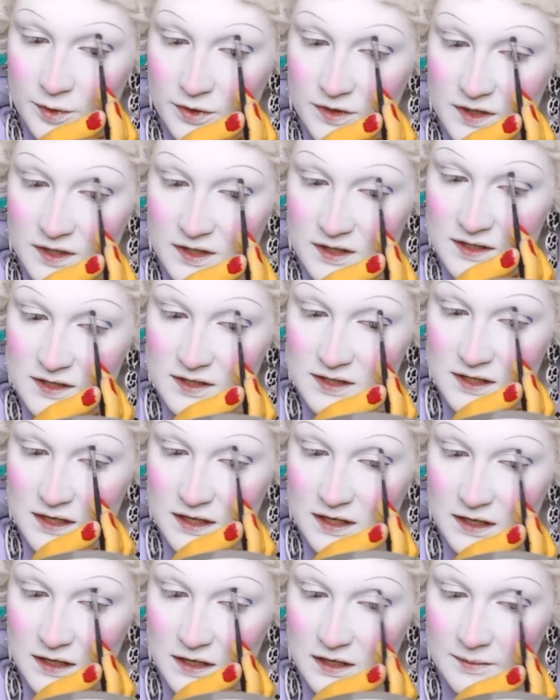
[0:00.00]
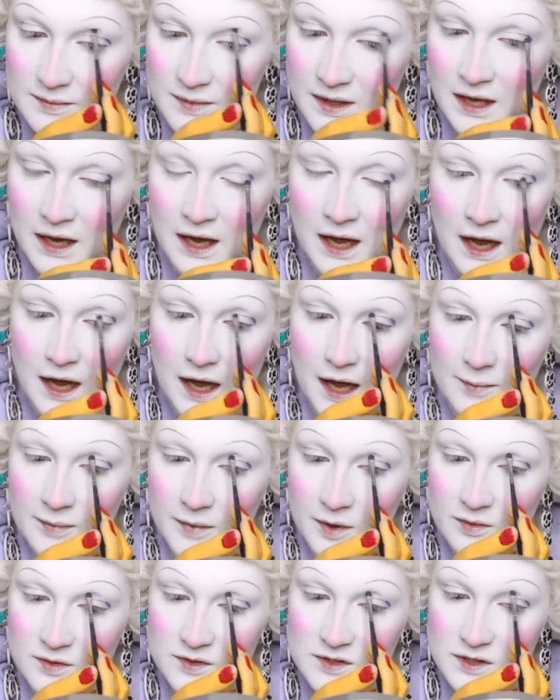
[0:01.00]
but this time
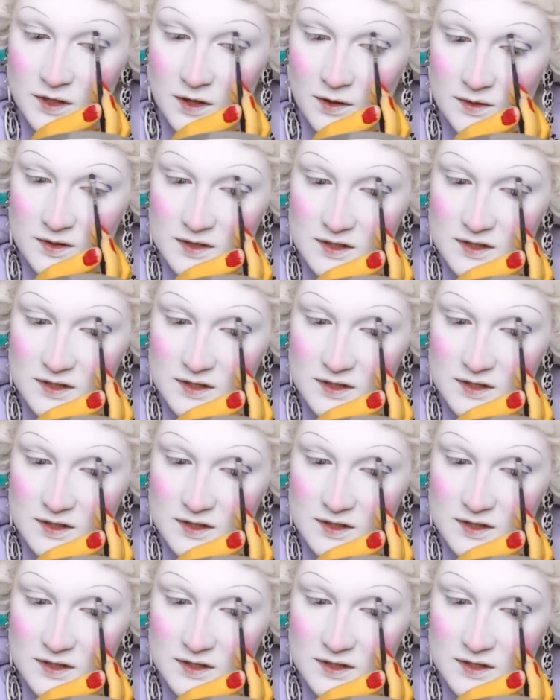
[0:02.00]
I'm going to go